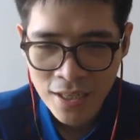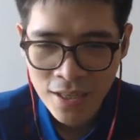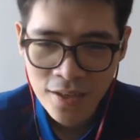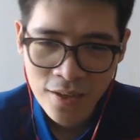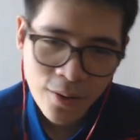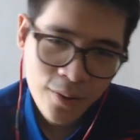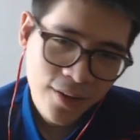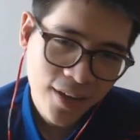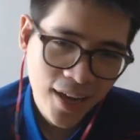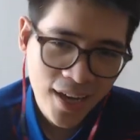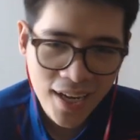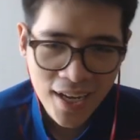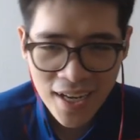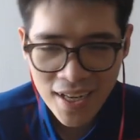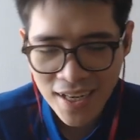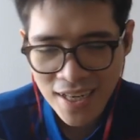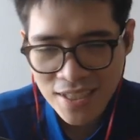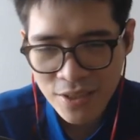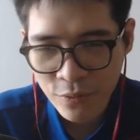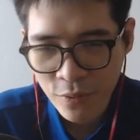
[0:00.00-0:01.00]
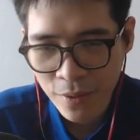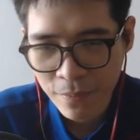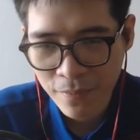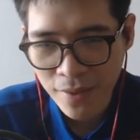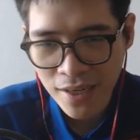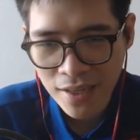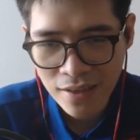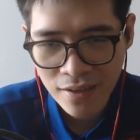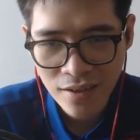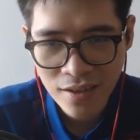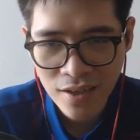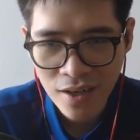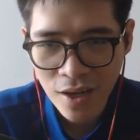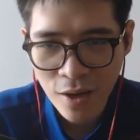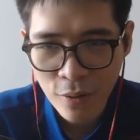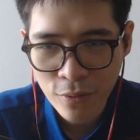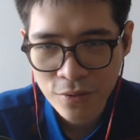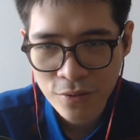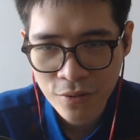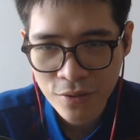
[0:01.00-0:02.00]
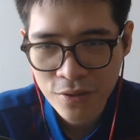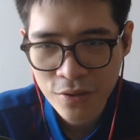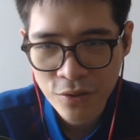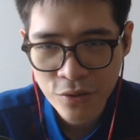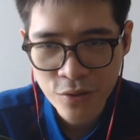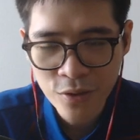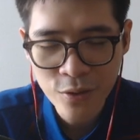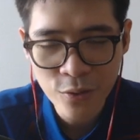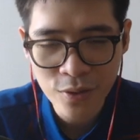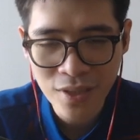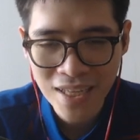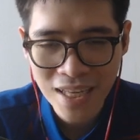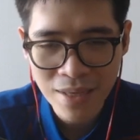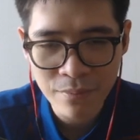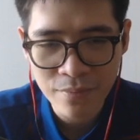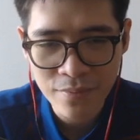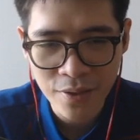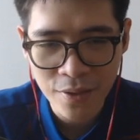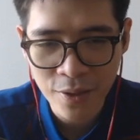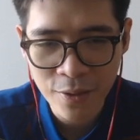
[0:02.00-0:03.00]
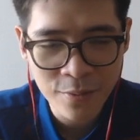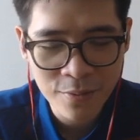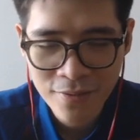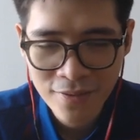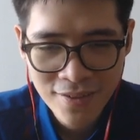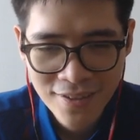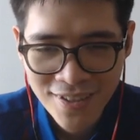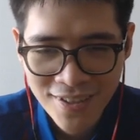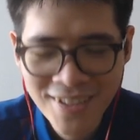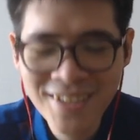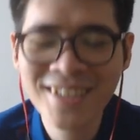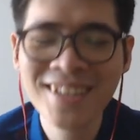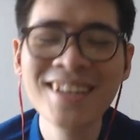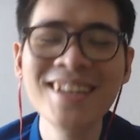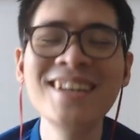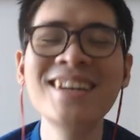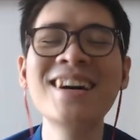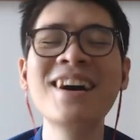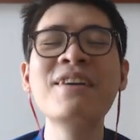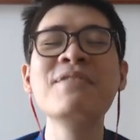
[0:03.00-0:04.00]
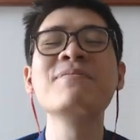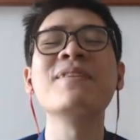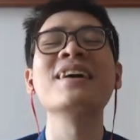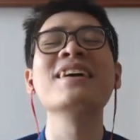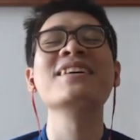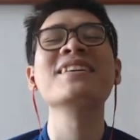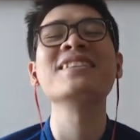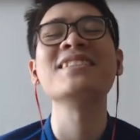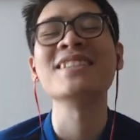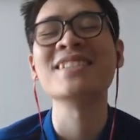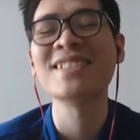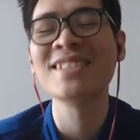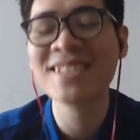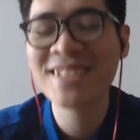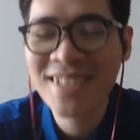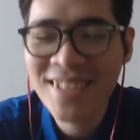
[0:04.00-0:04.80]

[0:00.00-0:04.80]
Okay, I guess we may learn how to pseudo the game, you know. Oh my goodness.